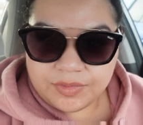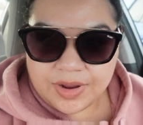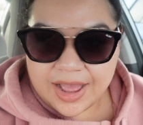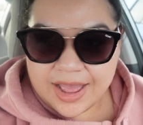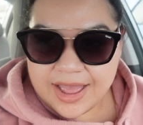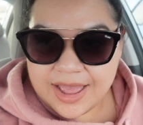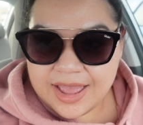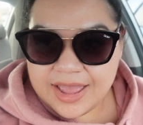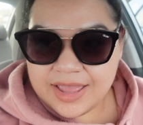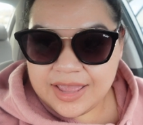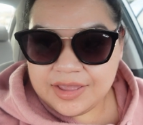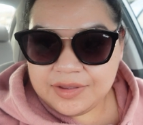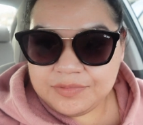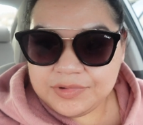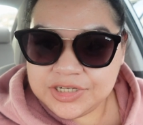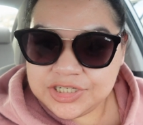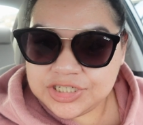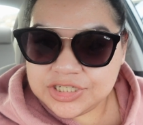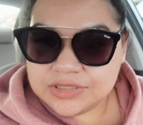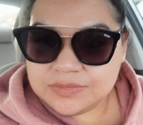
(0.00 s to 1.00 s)
right,
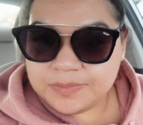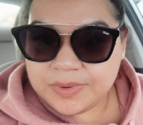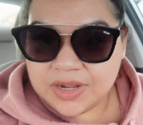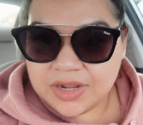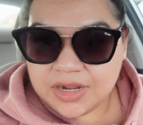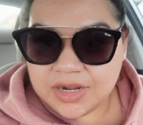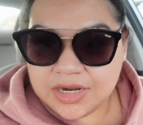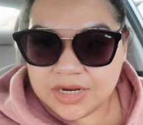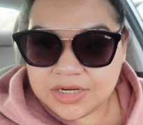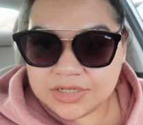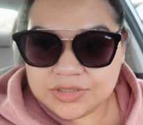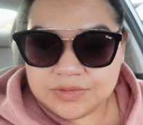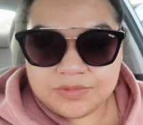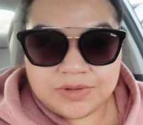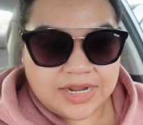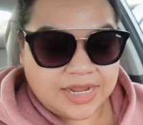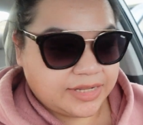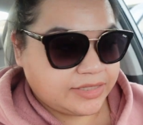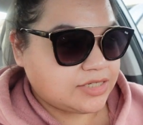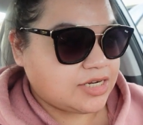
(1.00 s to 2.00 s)
we just parked. We're
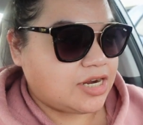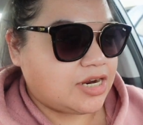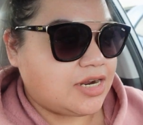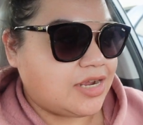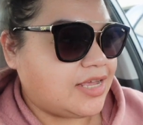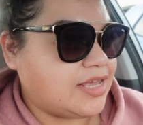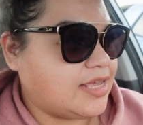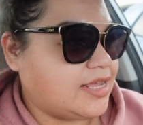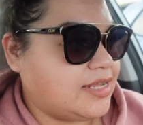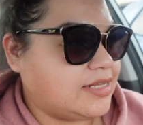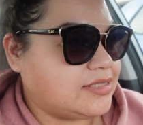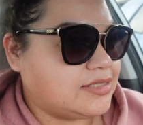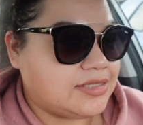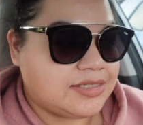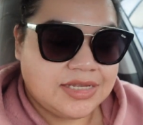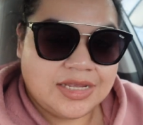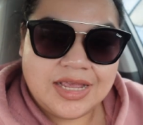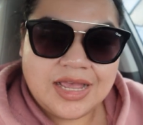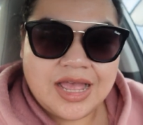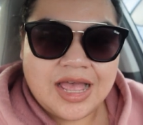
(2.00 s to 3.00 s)
at Target.
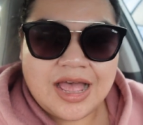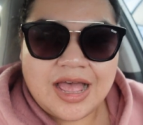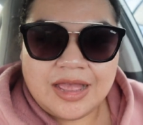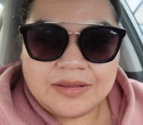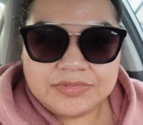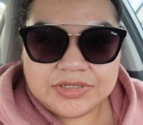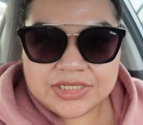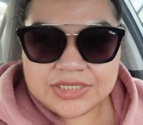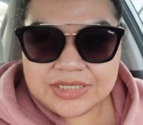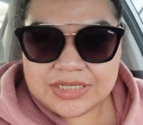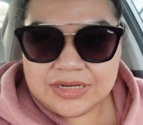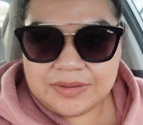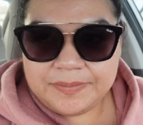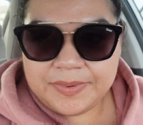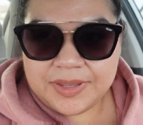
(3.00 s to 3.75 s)
I'm just gonna